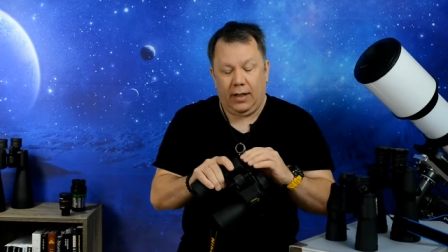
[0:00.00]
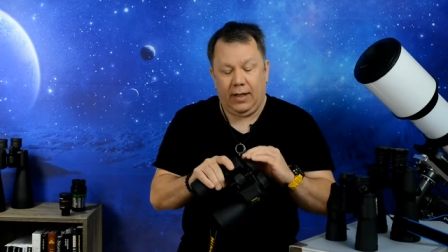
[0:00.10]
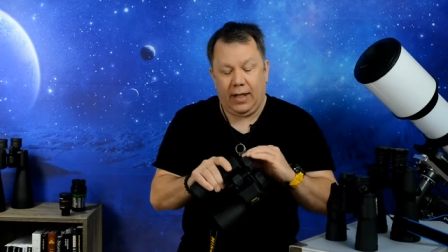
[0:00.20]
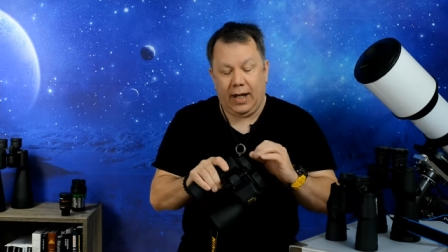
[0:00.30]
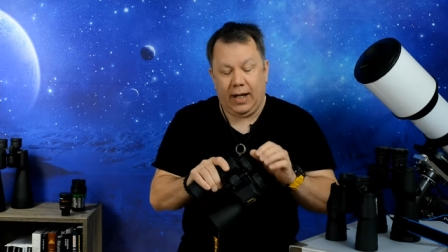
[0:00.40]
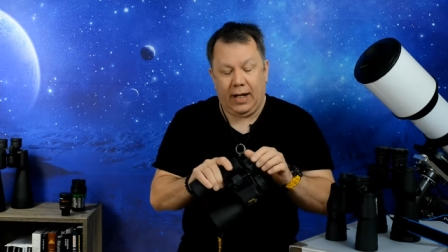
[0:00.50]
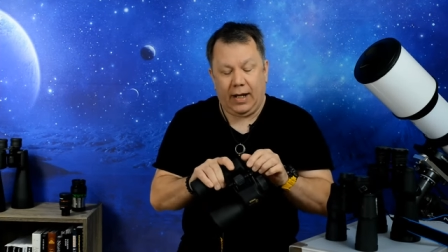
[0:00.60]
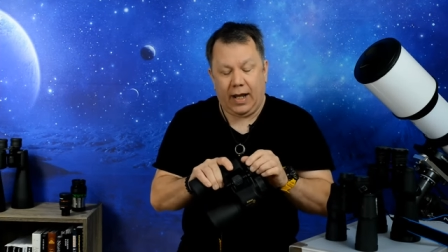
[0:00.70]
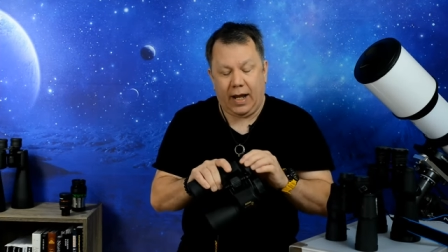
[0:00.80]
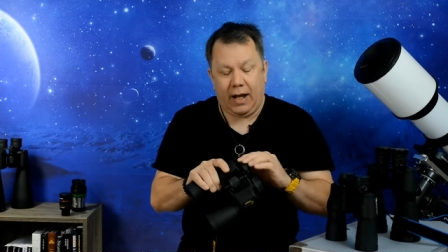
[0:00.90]

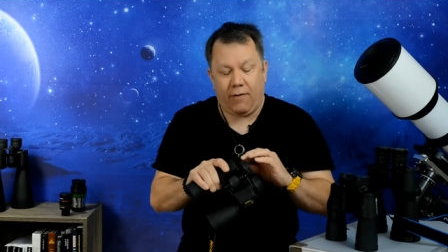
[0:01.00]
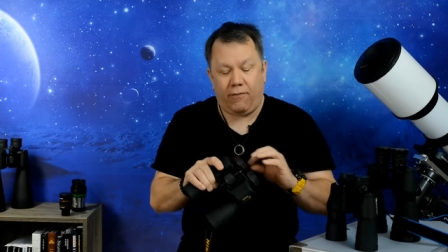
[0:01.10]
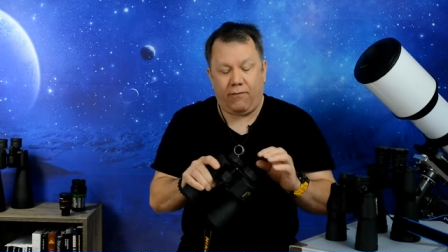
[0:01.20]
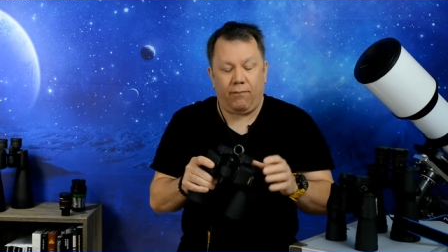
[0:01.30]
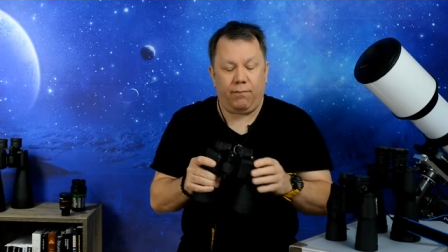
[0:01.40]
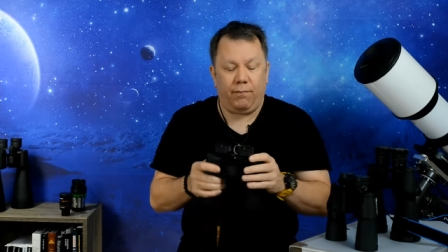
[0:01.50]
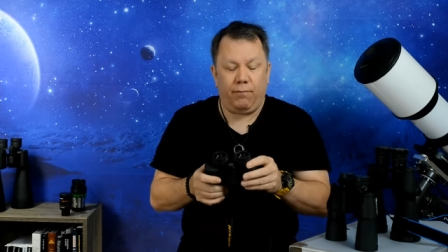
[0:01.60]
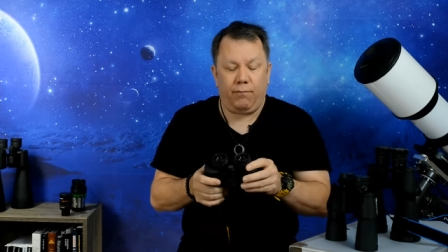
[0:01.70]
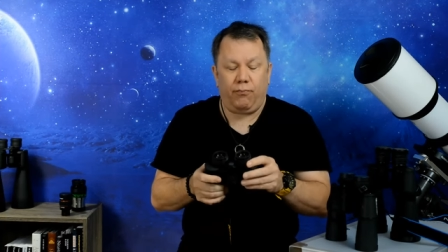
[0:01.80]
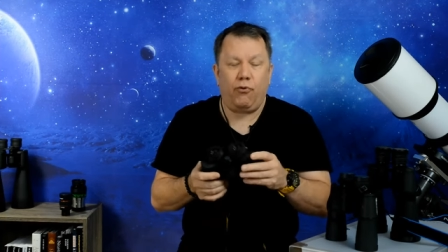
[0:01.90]
They have
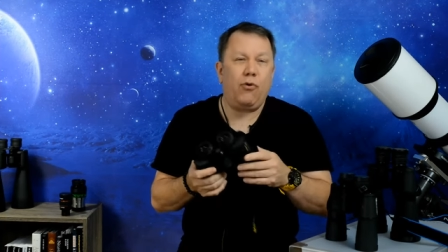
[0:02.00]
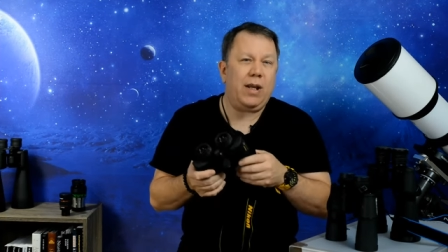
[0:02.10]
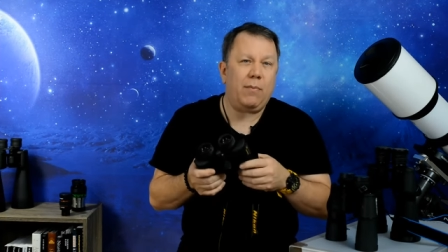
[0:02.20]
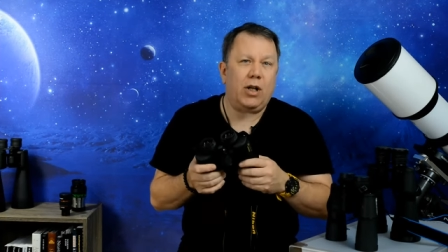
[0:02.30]
pretty